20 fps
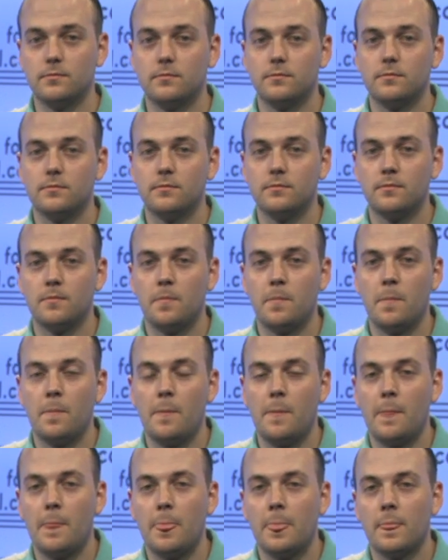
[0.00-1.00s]

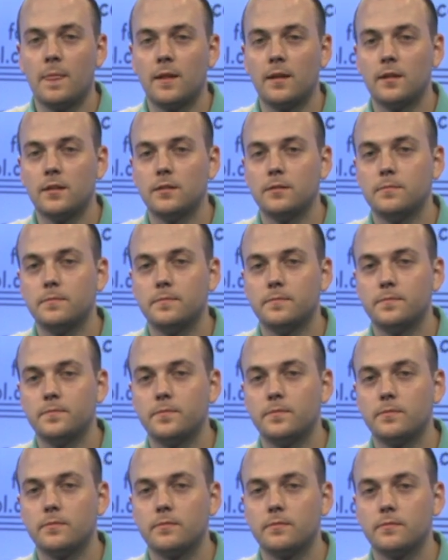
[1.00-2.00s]

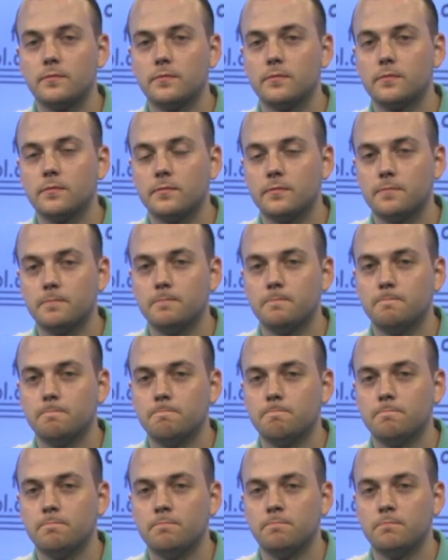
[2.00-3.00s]

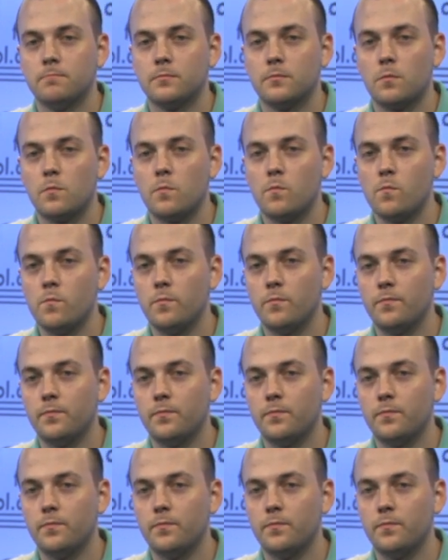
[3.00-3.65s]
(silent)